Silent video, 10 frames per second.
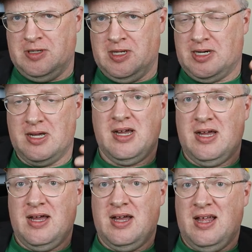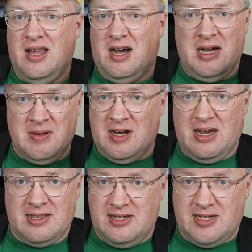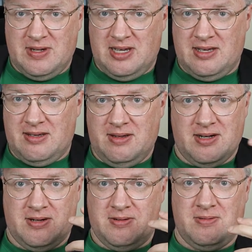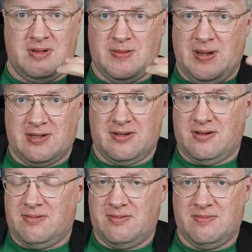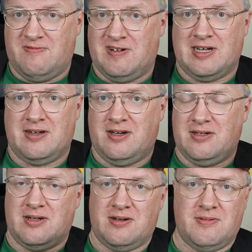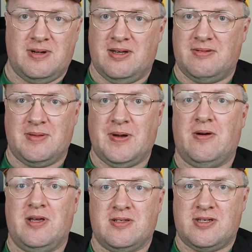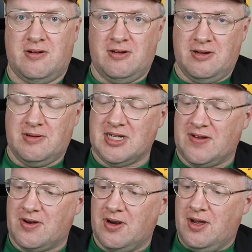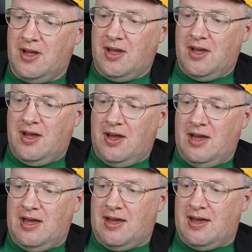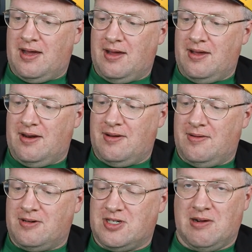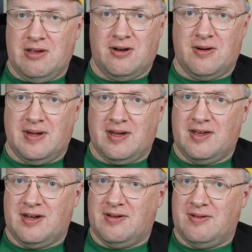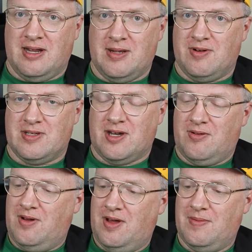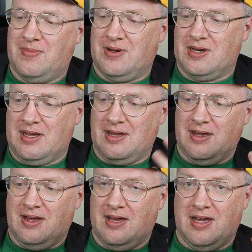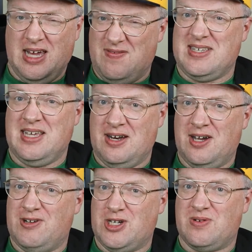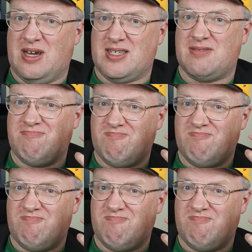that? I'm not asking you to be, Inspector frickin', I don't know, Napoleon Solo, whatever, or Jerry Orbach, Lenny Briscoe. But if you see an Irish address,